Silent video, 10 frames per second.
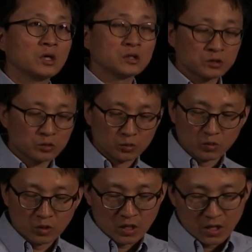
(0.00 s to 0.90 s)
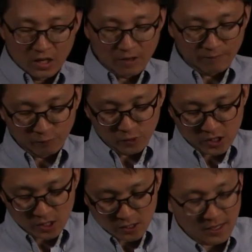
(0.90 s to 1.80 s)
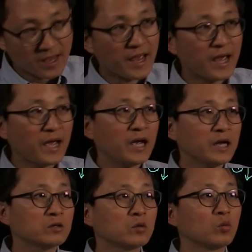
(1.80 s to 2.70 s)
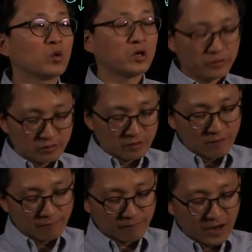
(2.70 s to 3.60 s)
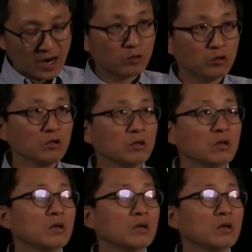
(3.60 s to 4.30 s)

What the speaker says: So if we add one vowel